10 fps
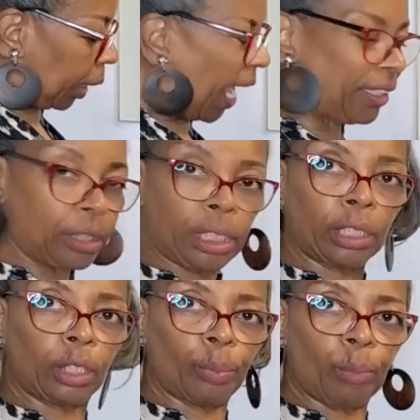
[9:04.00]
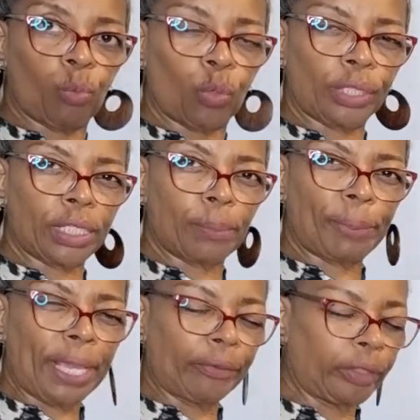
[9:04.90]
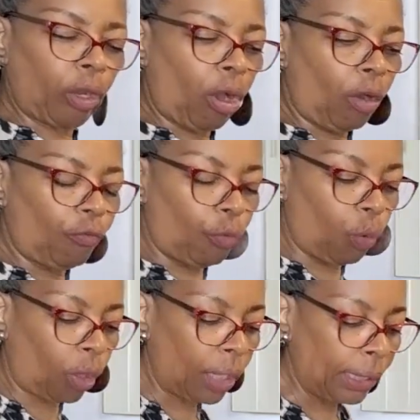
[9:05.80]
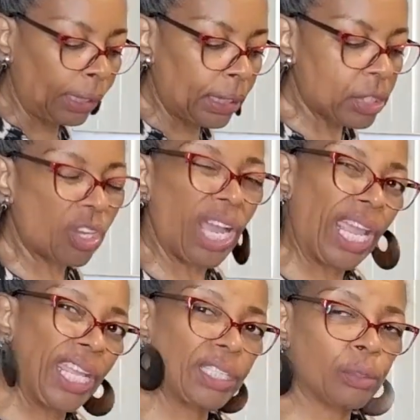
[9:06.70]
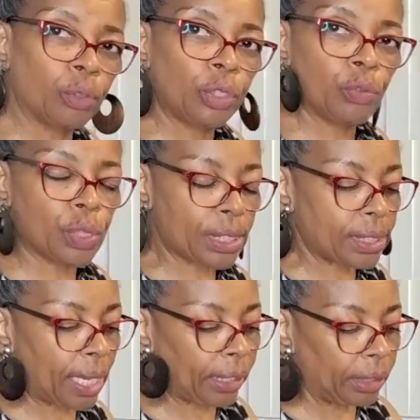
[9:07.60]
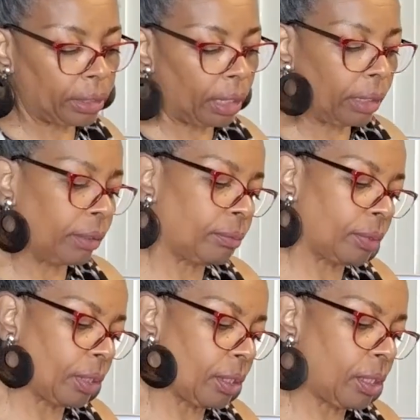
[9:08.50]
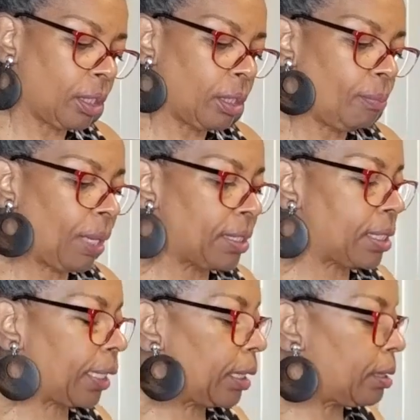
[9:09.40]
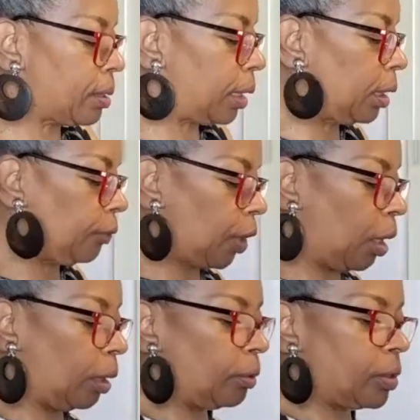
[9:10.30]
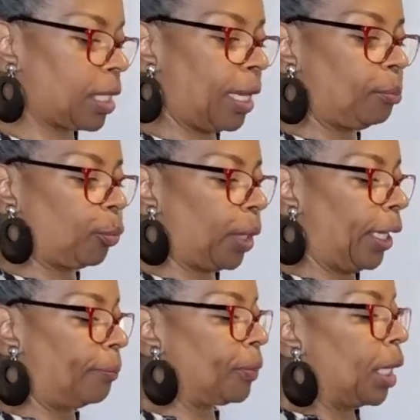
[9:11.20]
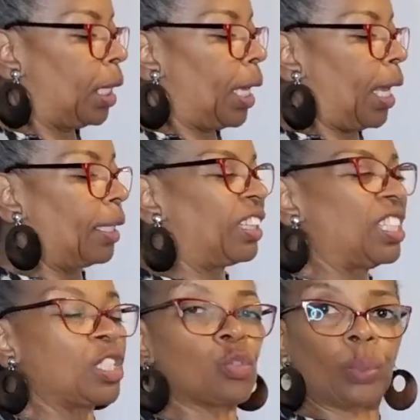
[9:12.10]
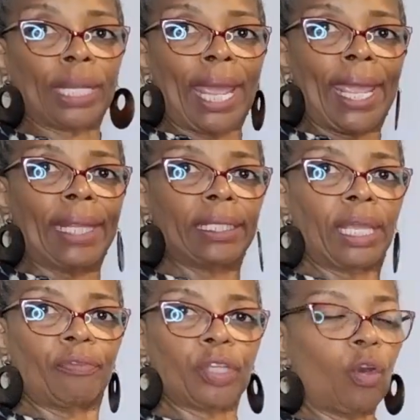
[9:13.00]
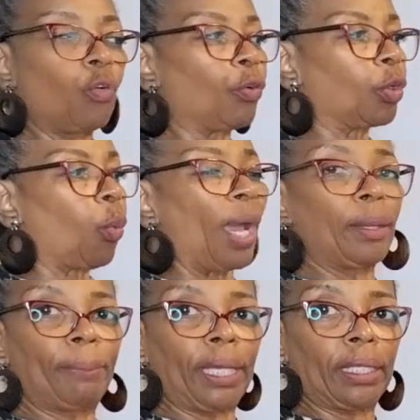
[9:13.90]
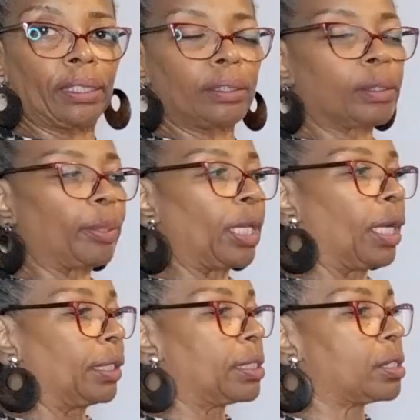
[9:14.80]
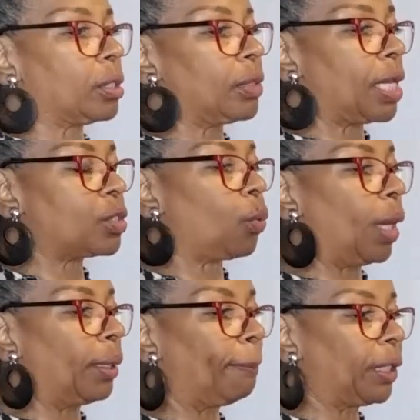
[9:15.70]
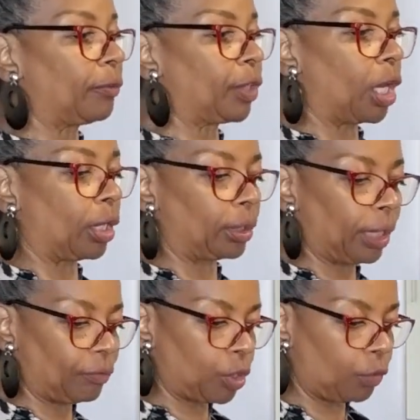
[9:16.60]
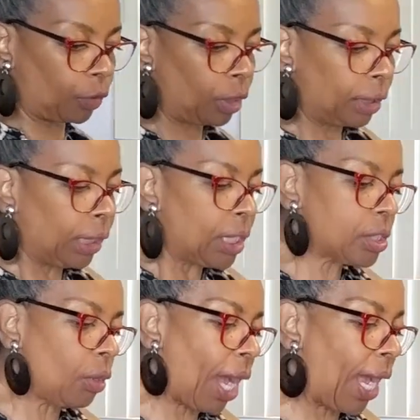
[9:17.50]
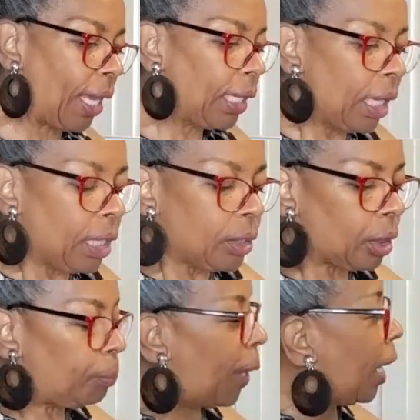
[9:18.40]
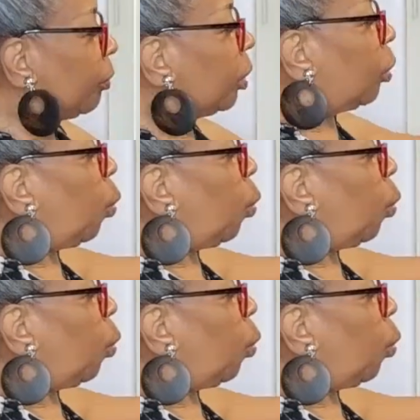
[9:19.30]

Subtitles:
kind of did a little bit more than the pattern called for. So I had to use a second yarn. My second skein of yarn, same brand, and this is what I had left over, quite a bit, to be honest. That's quite a bit of yarn left over. So the pattern